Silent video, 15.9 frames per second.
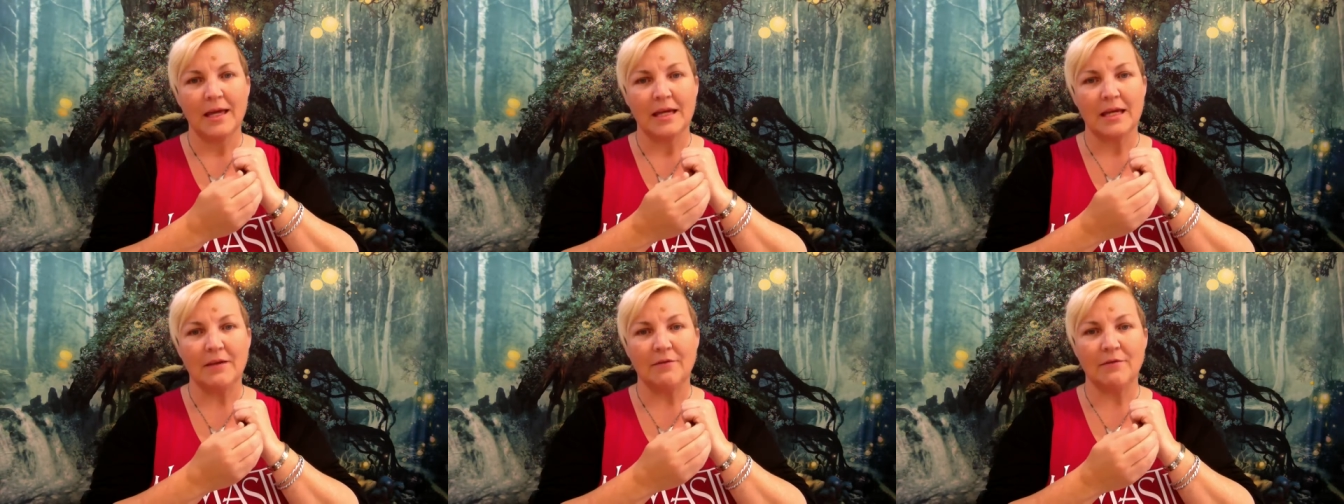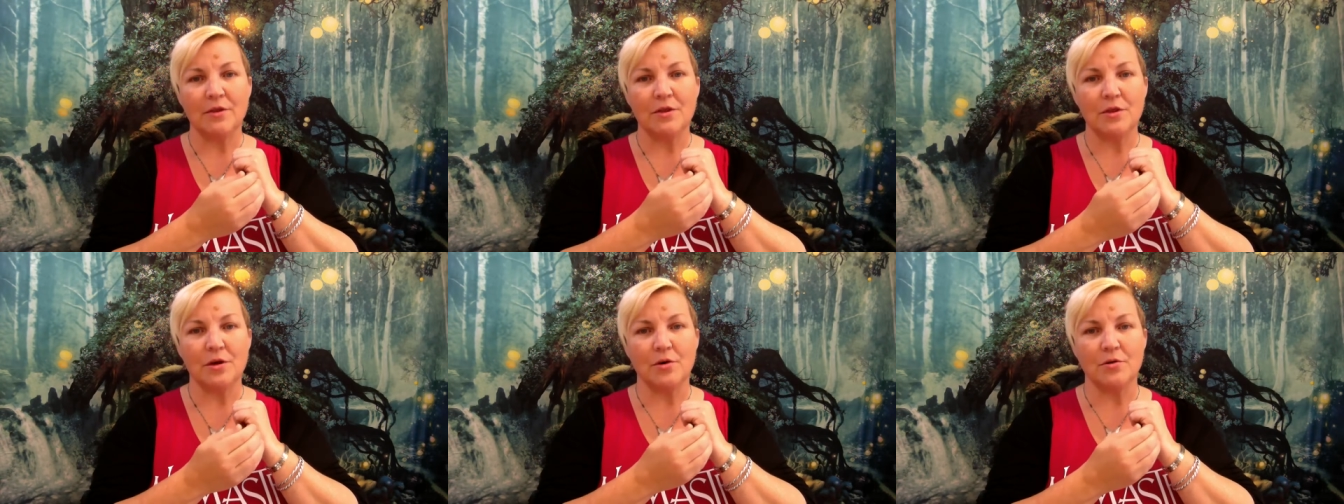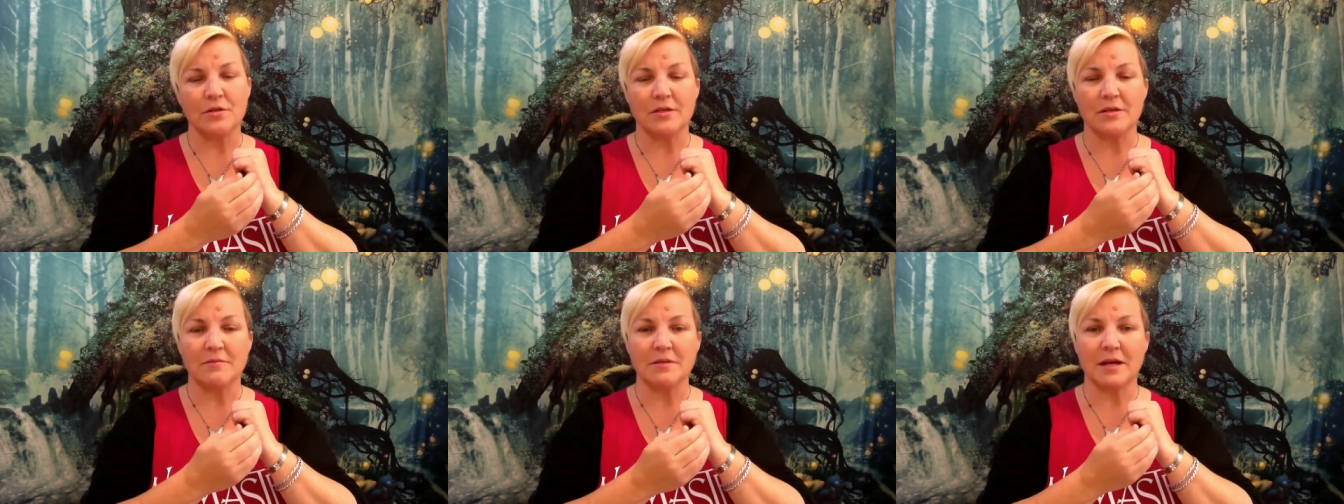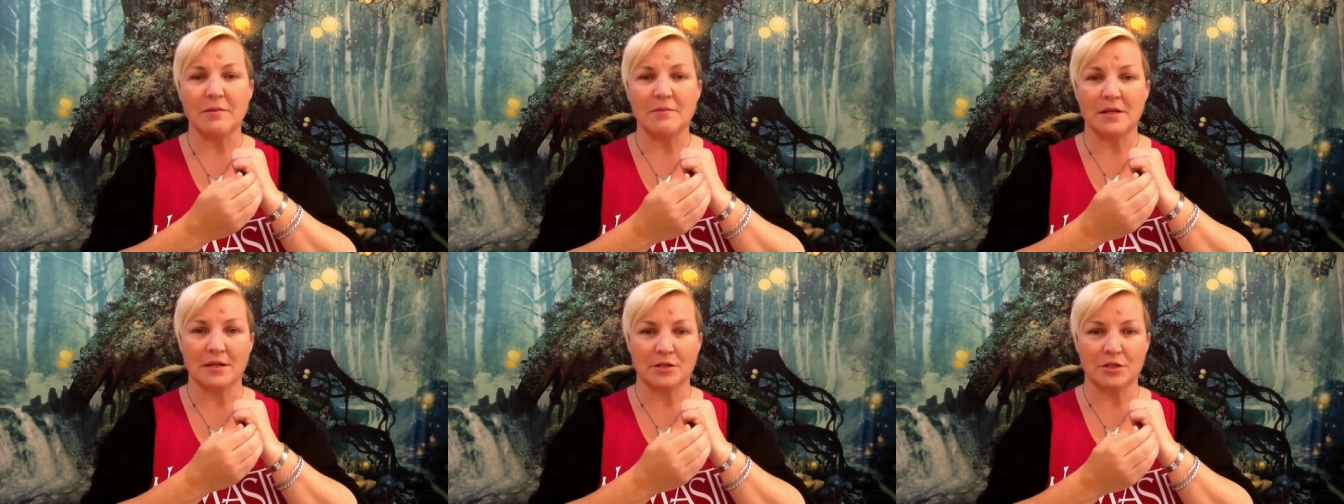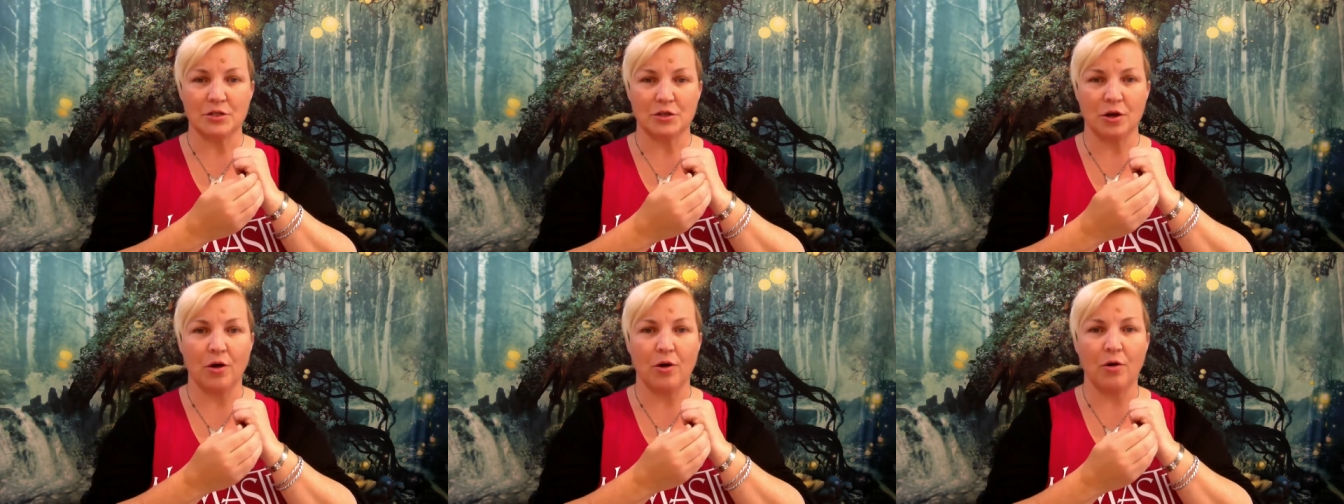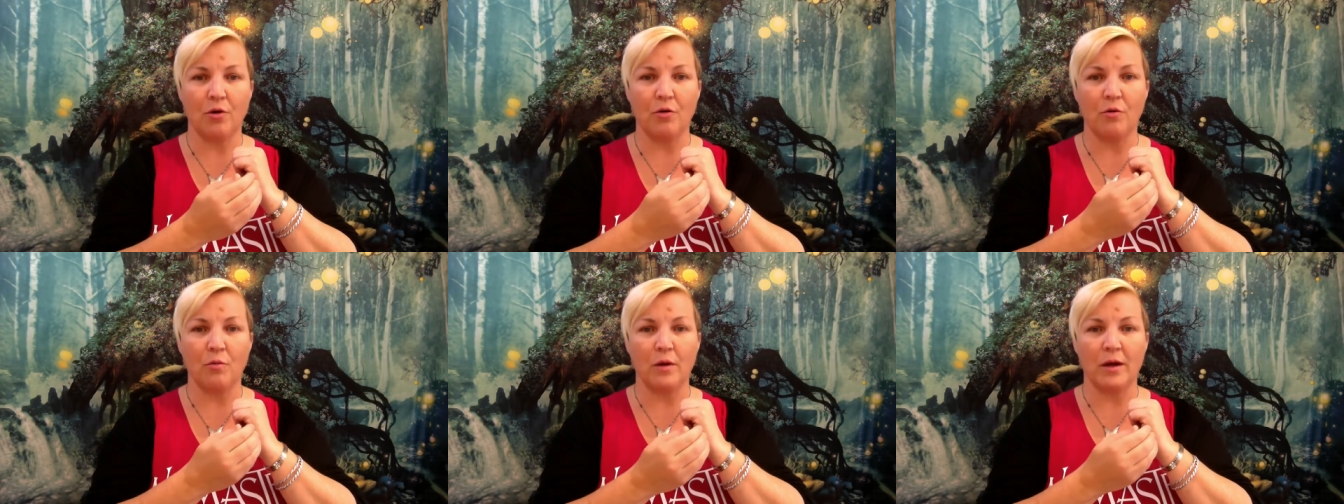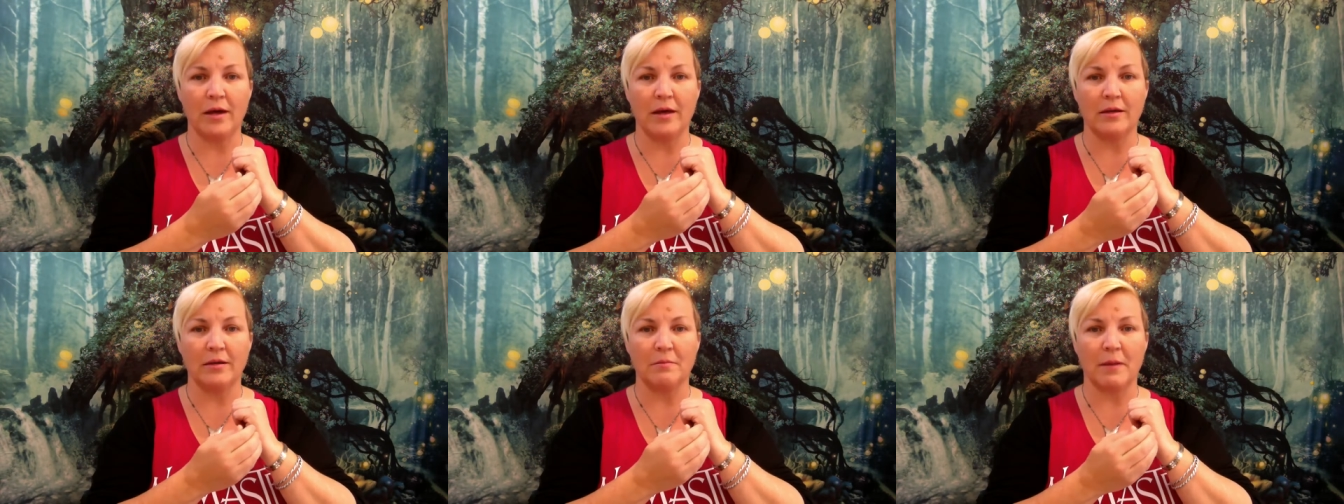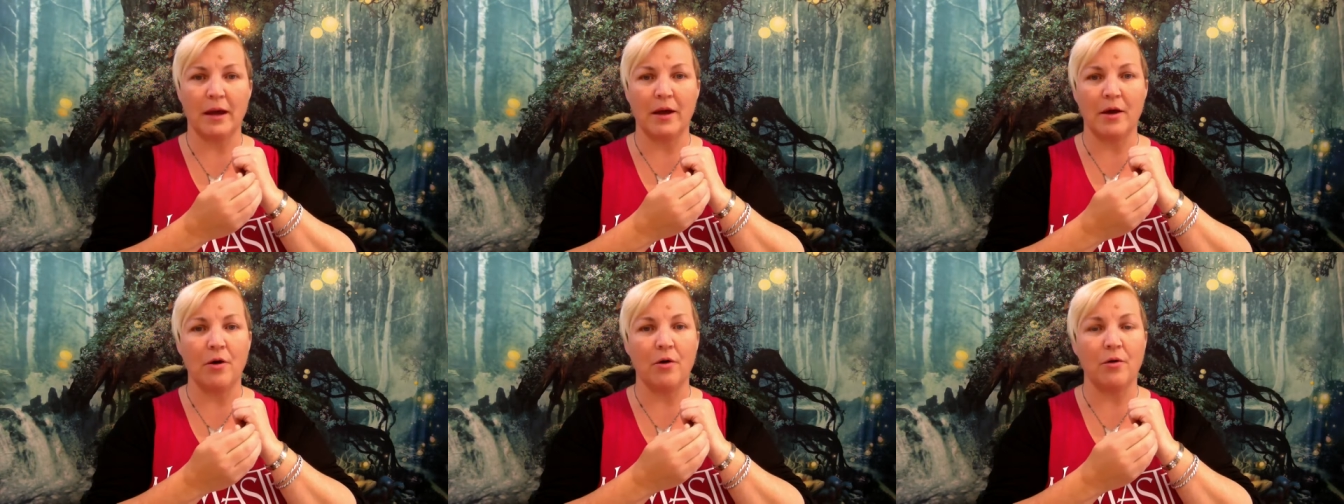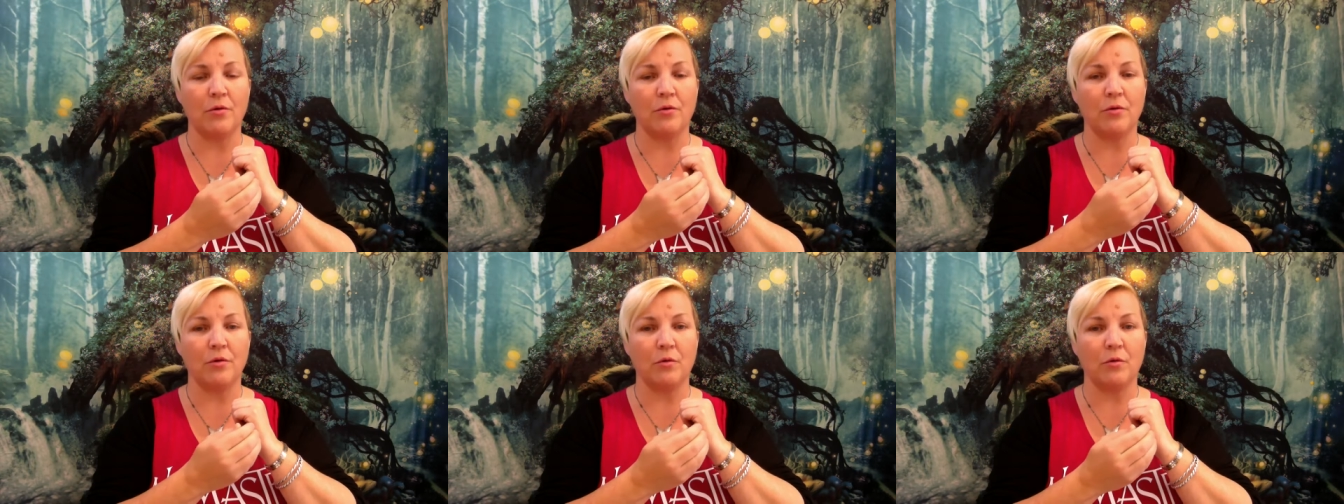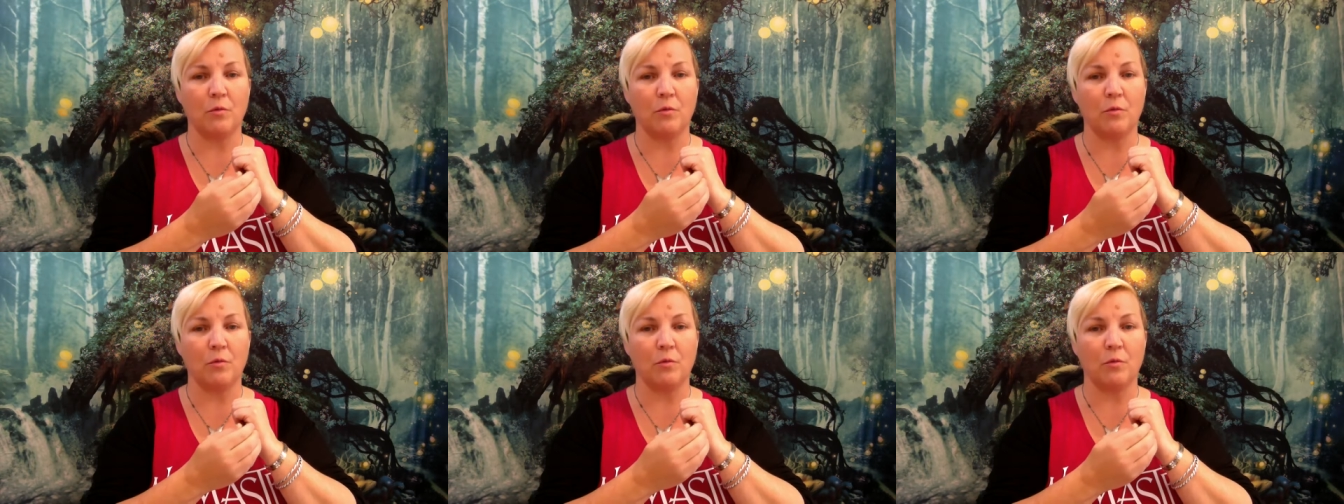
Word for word: even though sometimes I struggle with my own